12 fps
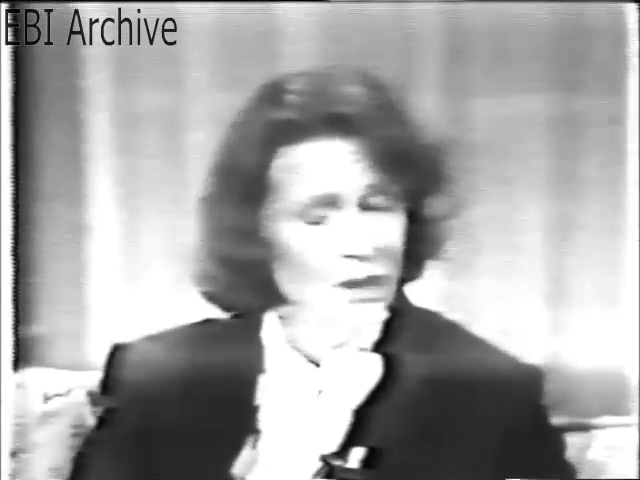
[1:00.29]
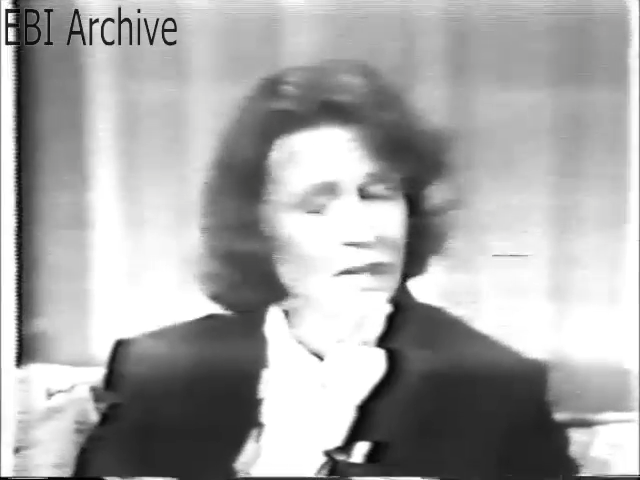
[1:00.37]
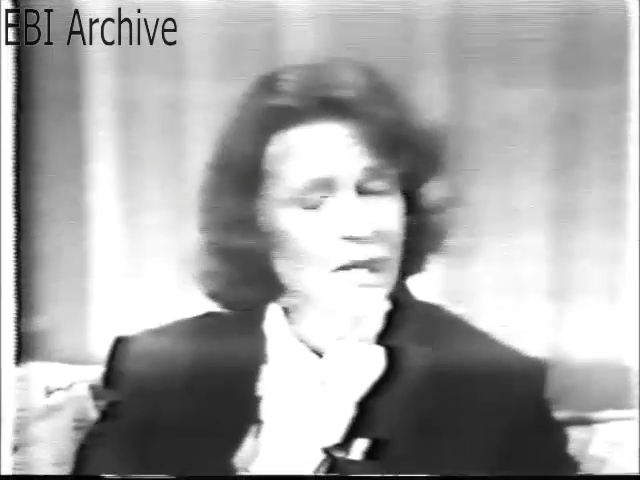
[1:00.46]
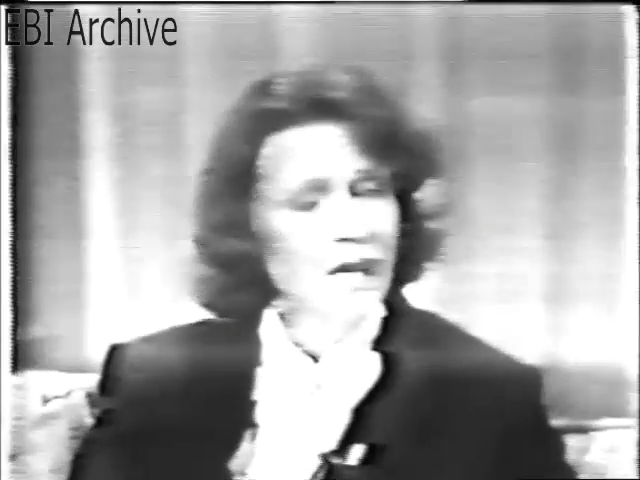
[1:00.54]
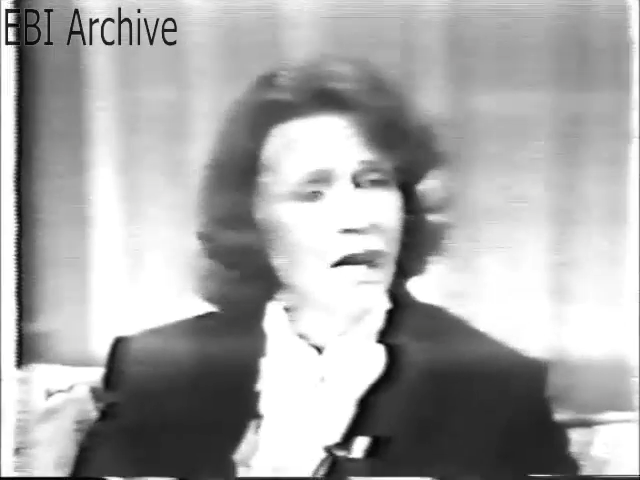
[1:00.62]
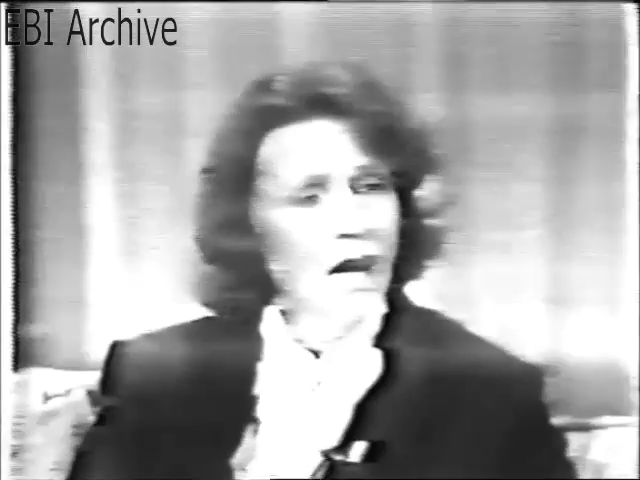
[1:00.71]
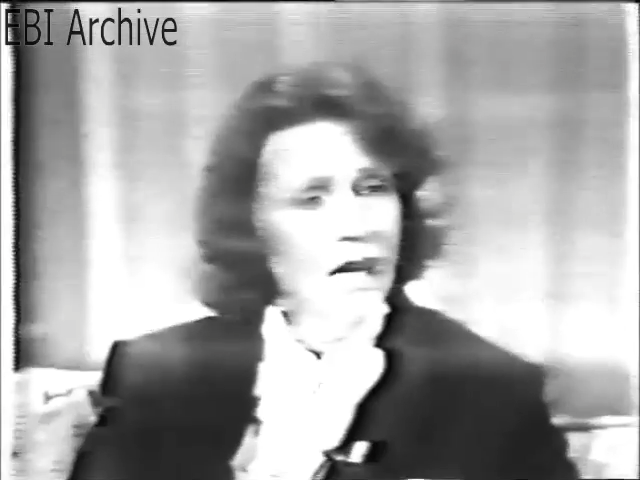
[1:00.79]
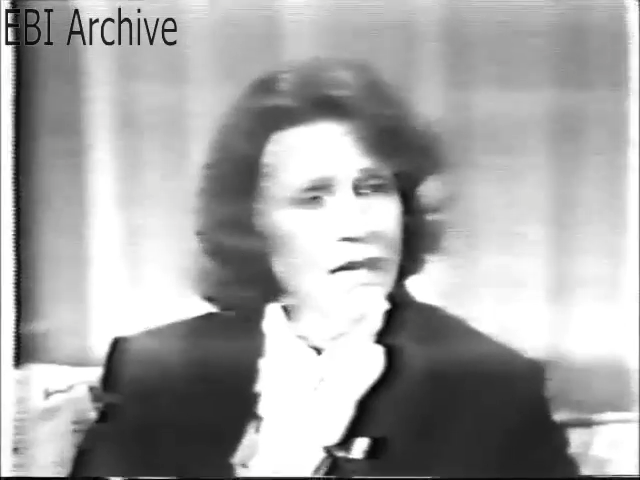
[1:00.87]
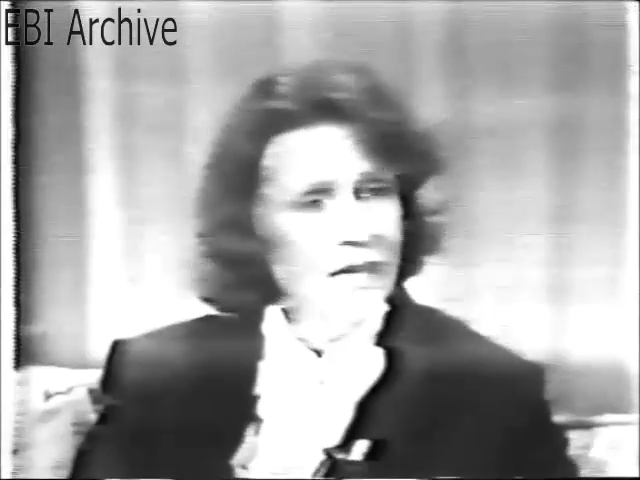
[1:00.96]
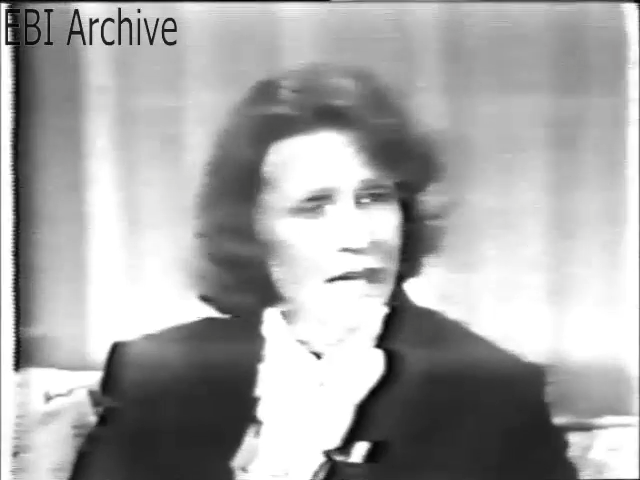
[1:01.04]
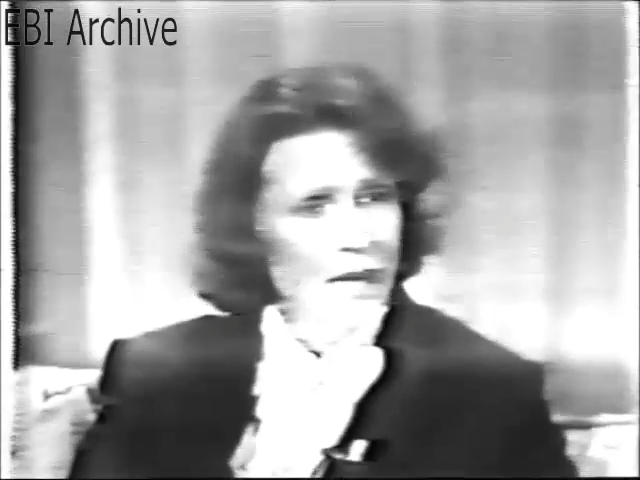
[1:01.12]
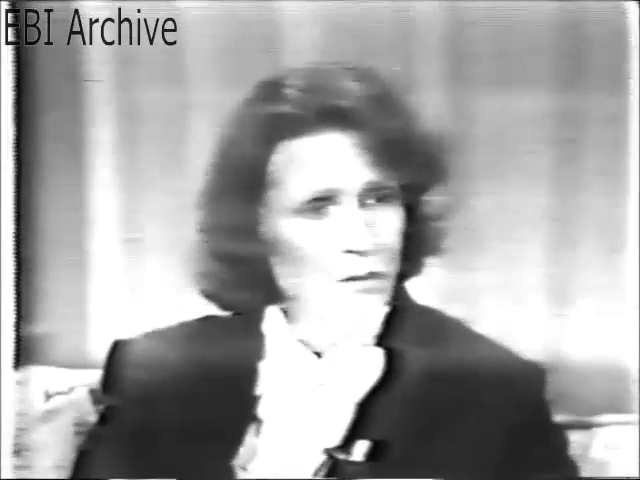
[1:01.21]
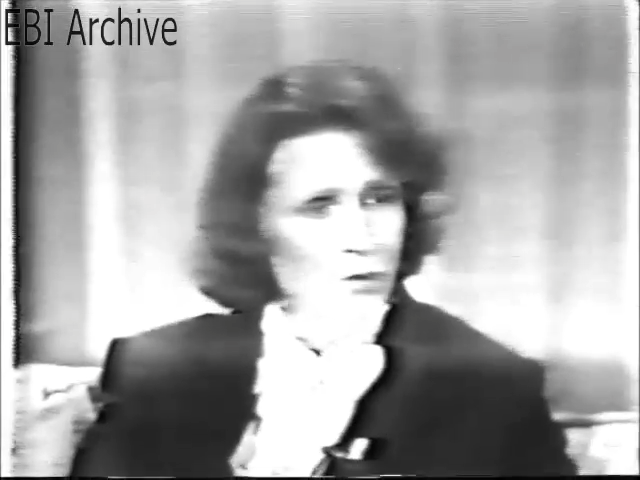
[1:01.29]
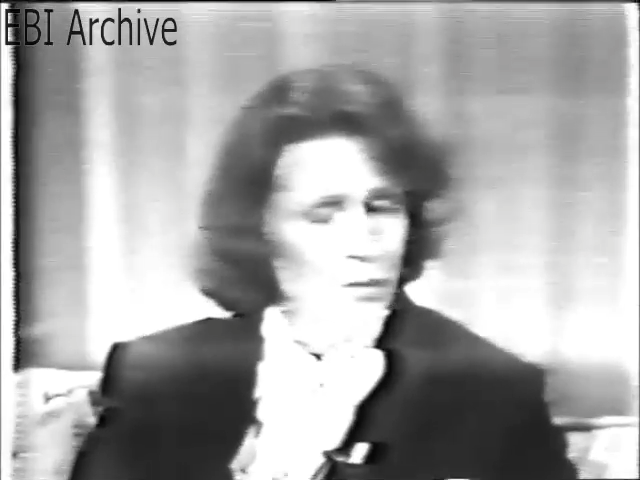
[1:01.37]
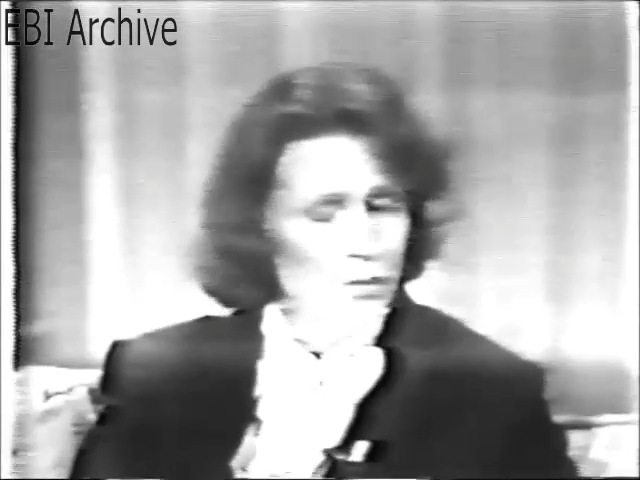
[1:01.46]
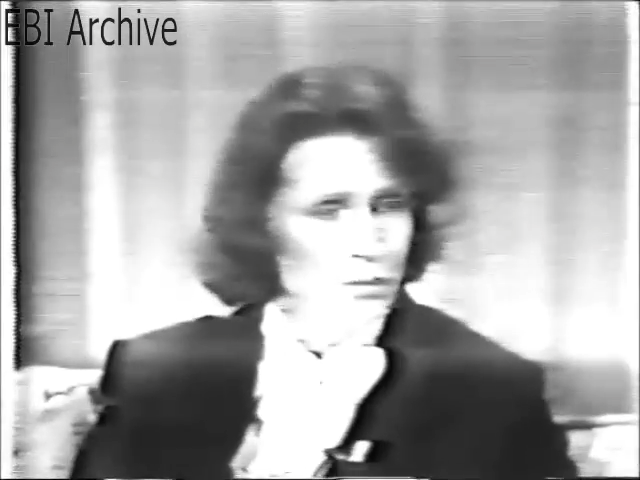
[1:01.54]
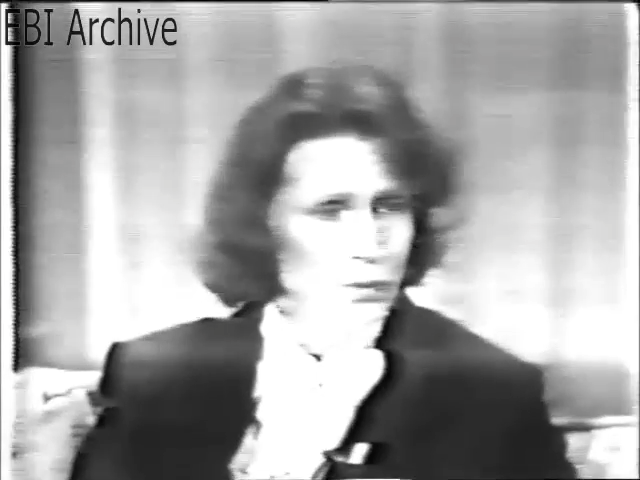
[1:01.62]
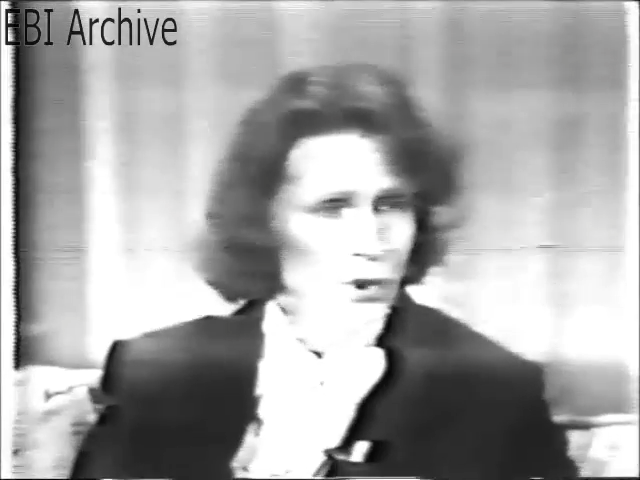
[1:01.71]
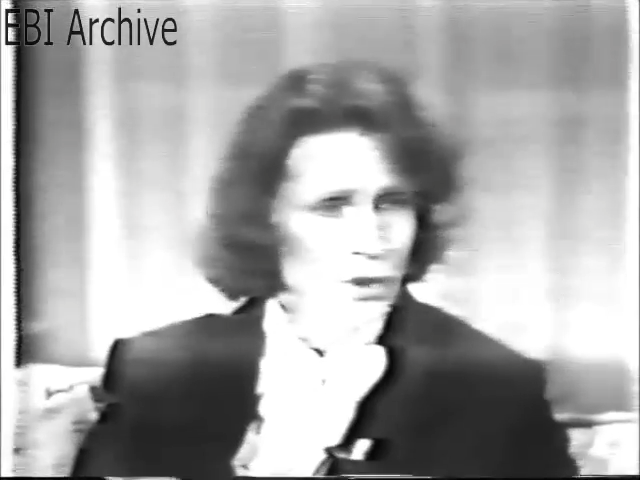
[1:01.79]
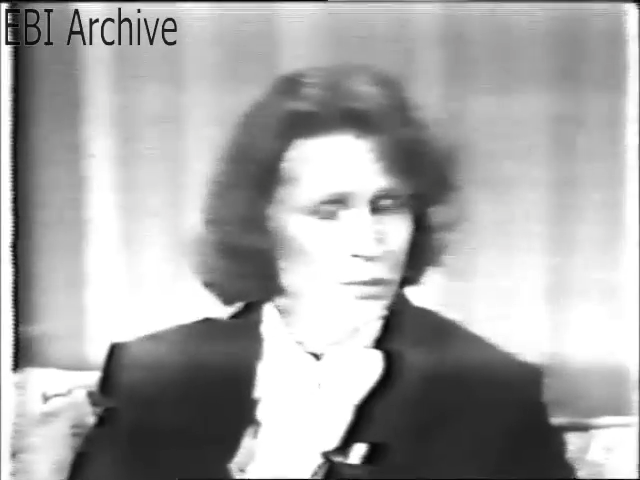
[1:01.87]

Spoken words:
You know, I came from